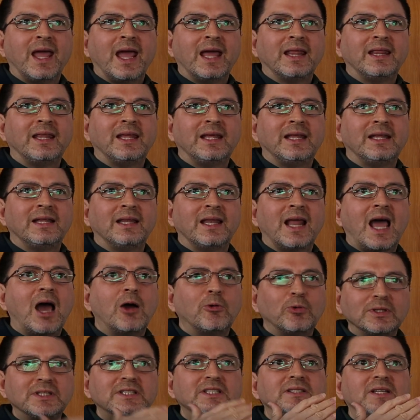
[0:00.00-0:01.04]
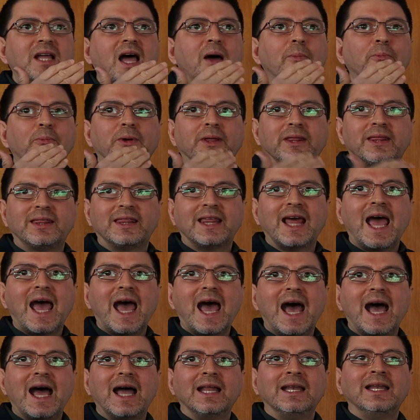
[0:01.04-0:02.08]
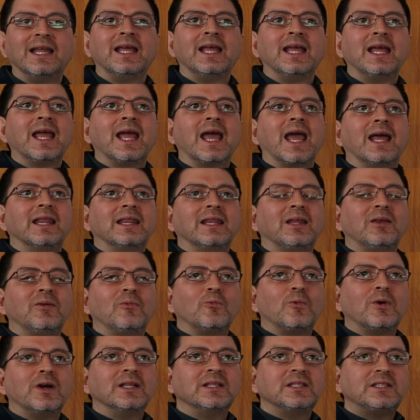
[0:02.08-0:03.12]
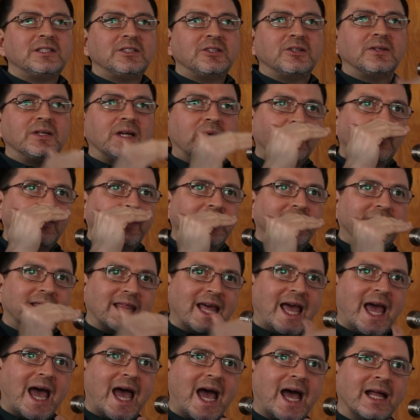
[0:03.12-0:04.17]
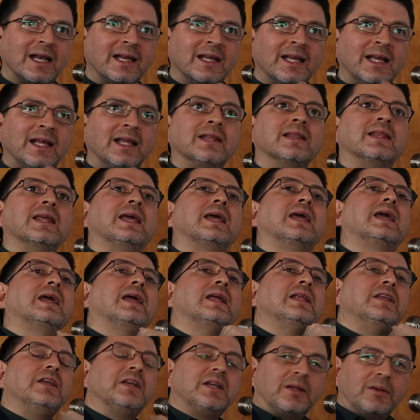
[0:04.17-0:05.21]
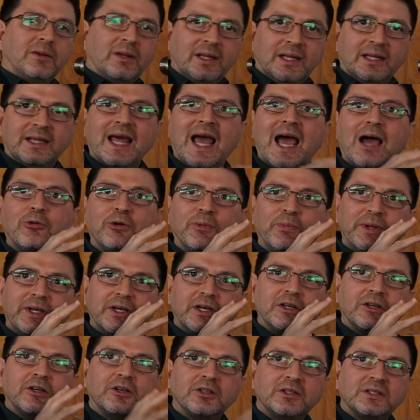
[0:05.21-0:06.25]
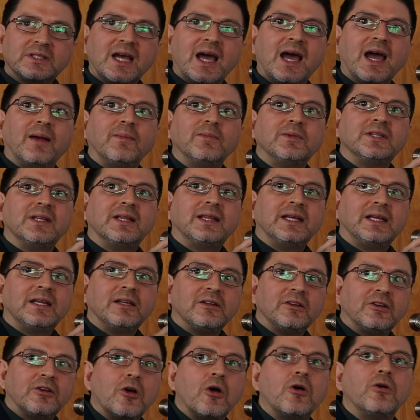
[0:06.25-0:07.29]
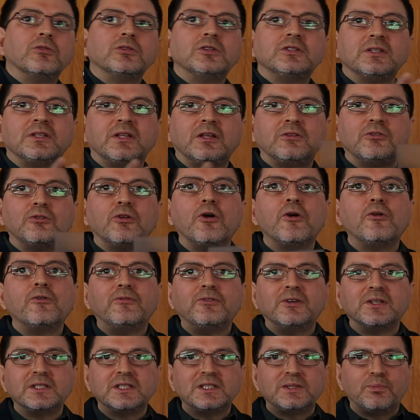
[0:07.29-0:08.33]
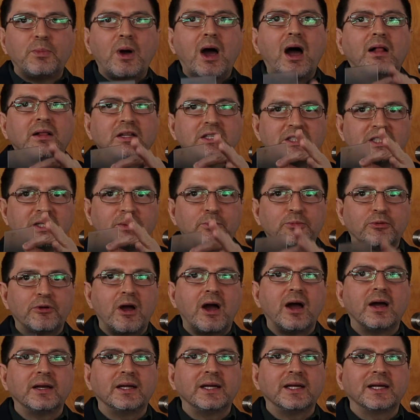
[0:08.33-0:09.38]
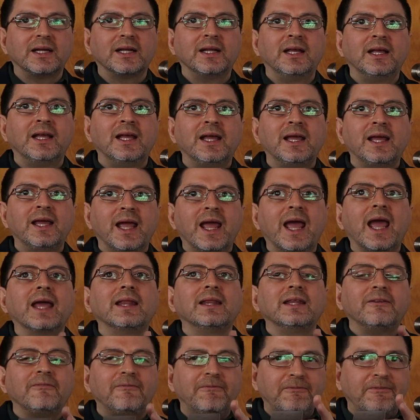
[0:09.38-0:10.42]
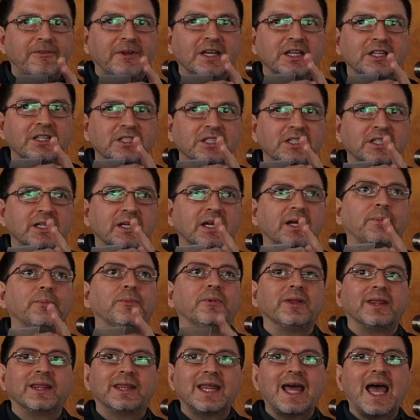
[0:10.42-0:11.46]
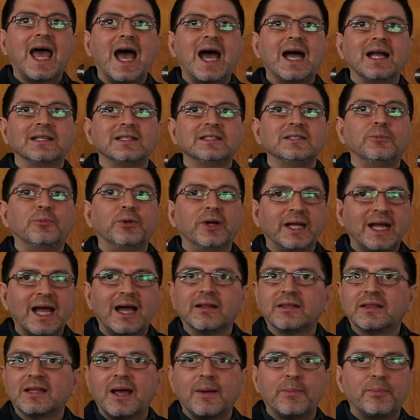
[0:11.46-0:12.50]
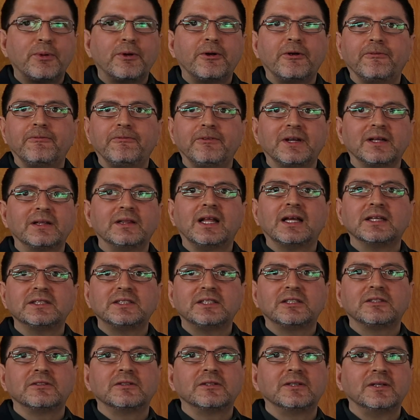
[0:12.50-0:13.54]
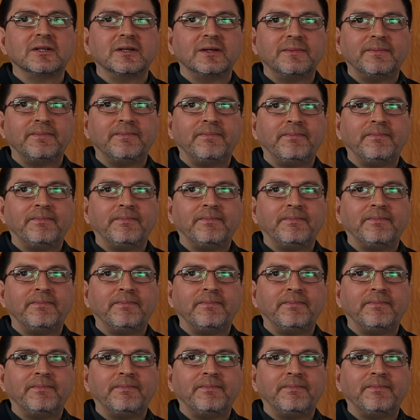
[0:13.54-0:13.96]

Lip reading: And then I would stop with that. And then once you're done with that, then that would be a good time to then go to the Novus polishing product and then finish it up with that to bring out that perfect luster.